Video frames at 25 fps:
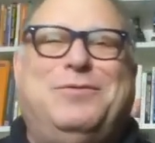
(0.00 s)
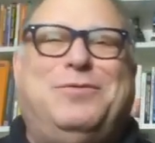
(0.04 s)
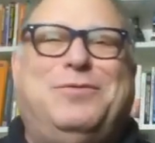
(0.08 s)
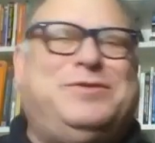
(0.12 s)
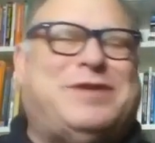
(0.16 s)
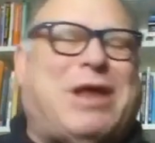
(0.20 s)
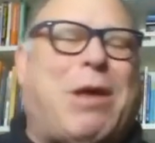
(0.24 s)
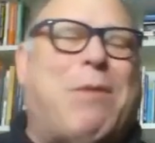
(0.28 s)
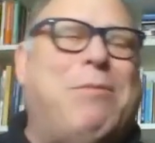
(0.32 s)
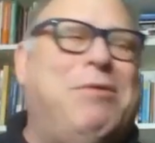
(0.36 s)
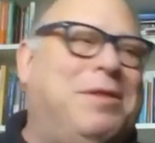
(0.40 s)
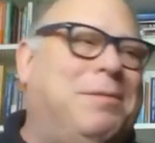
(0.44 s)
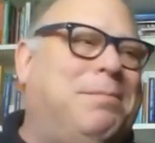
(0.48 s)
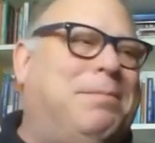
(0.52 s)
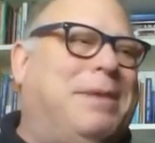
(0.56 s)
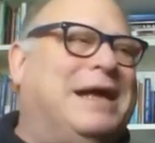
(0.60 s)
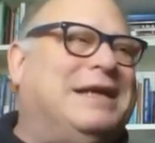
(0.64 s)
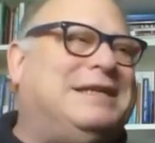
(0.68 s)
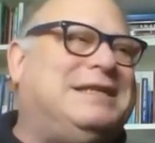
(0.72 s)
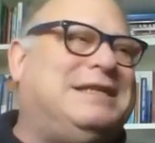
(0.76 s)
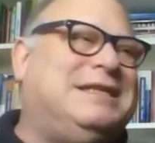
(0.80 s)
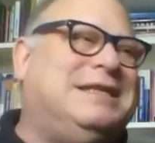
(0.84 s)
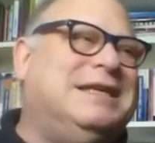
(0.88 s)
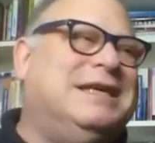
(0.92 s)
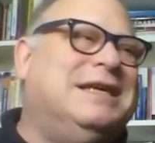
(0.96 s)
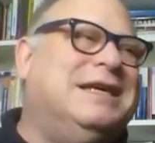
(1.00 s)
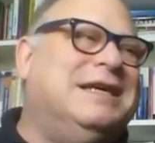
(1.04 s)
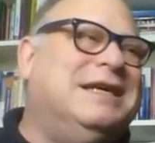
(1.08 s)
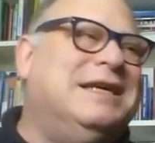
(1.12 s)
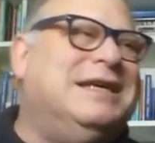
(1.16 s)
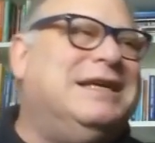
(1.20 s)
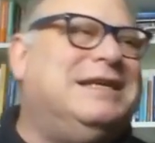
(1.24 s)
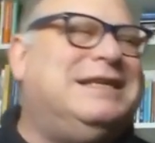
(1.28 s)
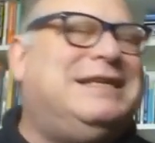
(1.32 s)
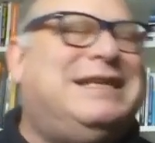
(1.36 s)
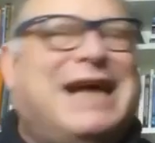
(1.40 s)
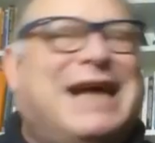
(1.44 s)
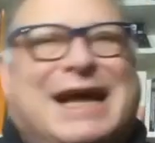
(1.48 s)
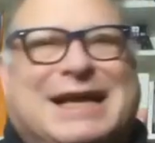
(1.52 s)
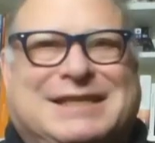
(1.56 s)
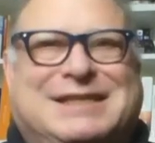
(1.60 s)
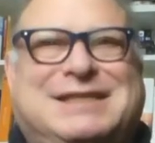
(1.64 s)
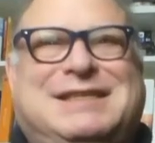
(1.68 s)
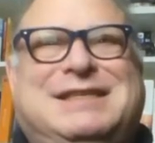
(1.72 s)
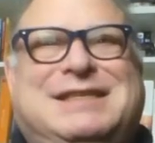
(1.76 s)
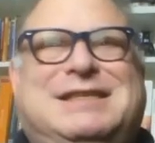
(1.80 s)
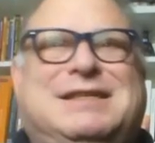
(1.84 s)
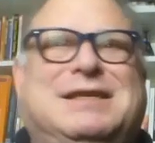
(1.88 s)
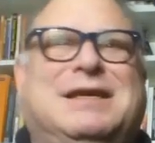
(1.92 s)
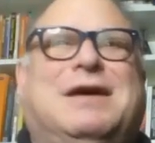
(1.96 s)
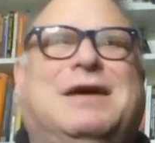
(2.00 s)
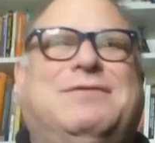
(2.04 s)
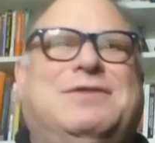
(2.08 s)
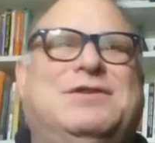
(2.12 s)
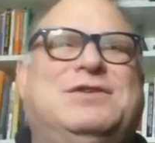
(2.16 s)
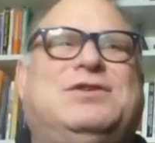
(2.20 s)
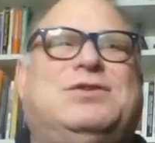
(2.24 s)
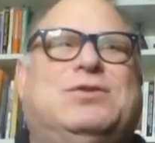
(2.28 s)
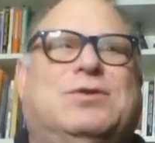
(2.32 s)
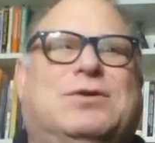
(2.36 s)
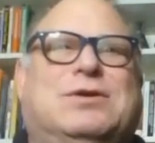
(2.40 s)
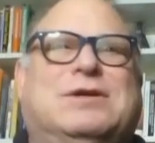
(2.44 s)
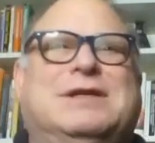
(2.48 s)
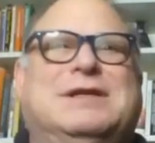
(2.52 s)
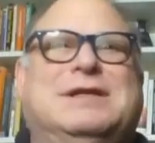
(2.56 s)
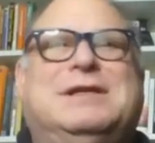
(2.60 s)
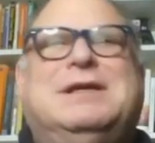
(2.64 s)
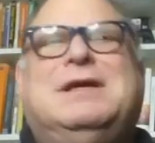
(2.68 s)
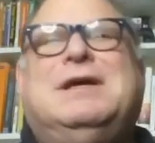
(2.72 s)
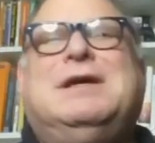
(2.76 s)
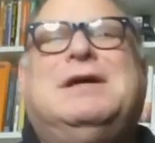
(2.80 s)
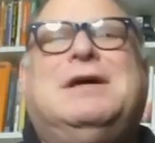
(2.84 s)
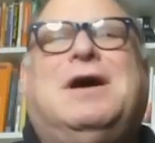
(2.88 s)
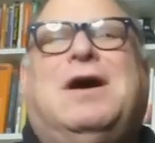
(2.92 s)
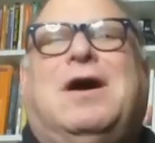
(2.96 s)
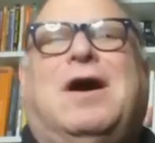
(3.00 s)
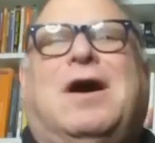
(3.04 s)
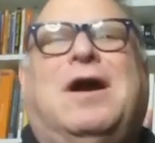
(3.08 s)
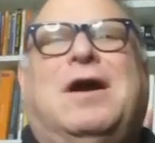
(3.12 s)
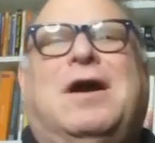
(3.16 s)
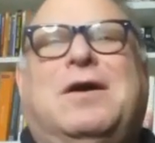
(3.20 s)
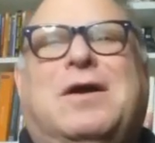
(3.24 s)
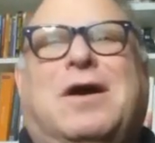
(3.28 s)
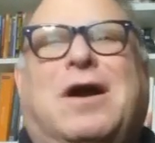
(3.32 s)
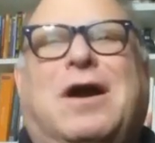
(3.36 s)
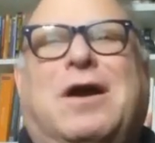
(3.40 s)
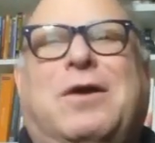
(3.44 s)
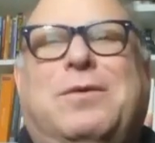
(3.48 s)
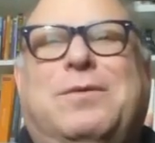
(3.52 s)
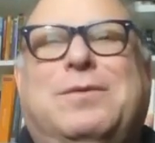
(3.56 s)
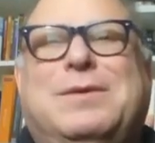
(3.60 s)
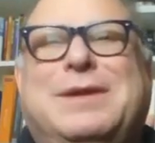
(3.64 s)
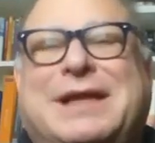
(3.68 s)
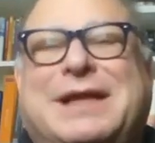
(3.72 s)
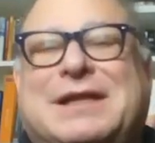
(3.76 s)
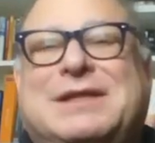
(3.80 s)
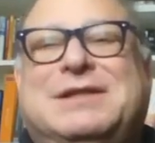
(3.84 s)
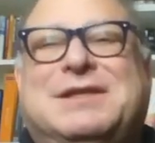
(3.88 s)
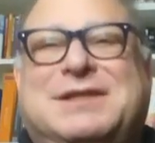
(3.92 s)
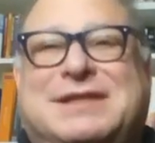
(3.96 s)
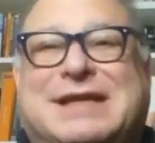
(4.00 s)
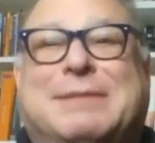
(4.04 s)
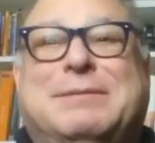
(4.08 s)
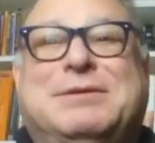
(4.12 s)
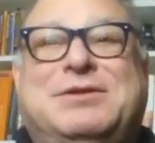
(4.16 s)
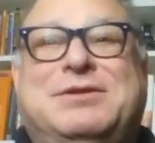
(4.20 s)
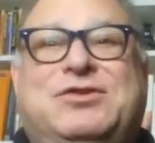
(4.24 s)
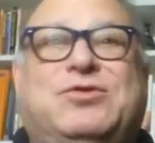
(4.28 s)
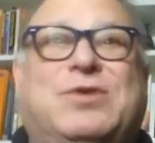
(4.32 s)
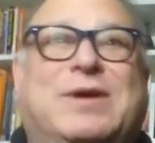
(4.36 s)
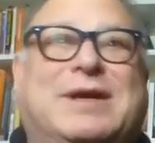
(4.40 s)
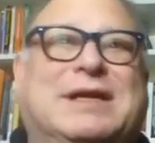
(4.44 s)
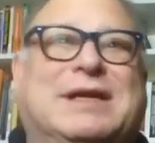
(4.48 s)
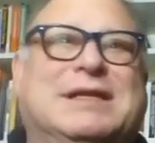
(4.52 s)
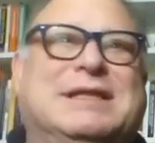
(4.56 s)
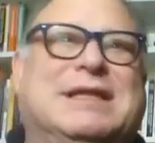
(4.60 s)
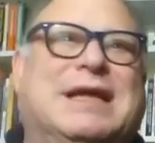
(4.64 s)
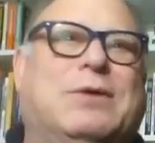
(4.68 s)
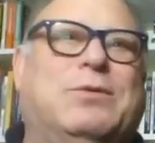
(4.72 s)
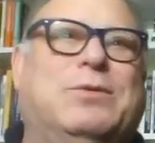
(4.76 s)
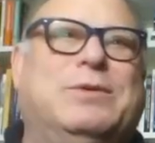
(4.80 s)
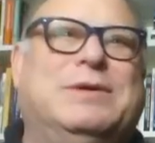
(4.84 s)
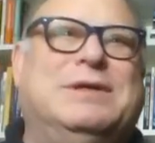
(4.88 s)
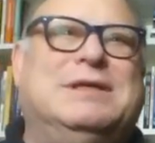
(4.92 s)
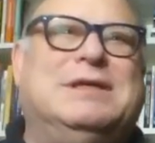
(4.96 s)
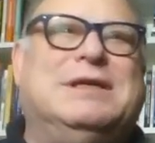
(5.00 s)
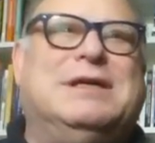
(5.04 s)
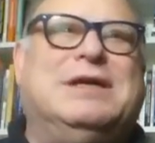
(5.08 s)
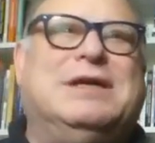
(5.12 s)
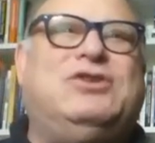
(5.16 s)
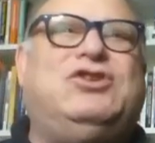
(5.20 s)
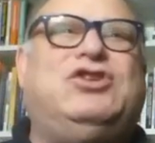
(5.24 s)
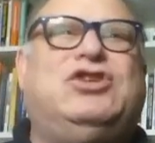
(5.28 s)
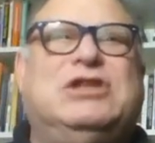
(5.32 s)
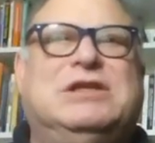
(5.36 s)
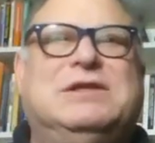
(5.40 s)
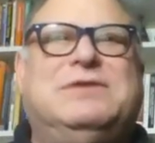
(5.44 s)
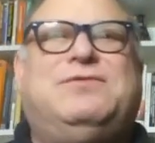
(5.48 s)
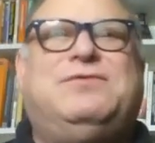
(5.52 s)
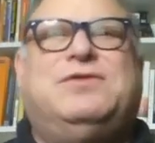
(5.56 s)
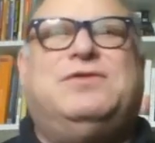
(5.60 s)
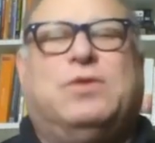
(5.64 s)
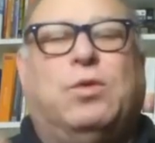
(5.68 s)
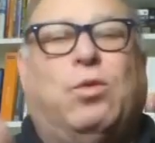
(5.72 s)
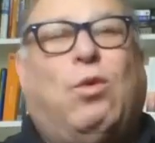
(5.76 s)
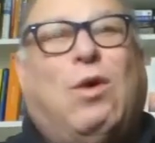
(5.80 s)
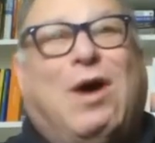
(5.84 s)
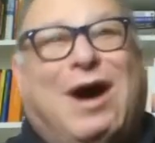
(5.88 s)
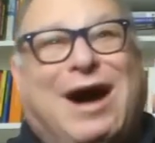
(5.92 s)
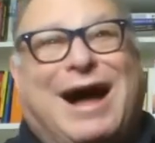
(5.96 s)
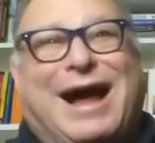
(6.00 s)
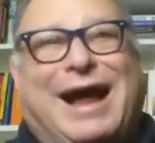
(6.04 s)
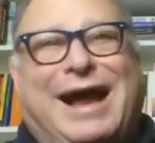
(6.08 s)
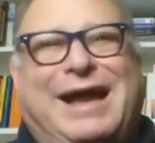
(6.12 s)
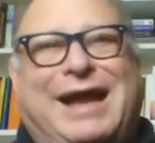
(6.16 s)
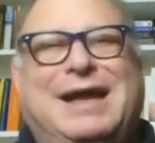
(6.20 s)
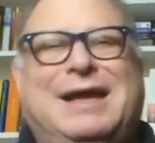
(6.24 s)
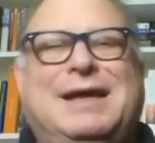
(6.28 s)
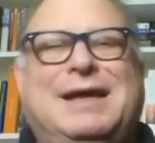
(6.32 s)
Some of the best tests of a story are related to demonstrating that we achieved the why.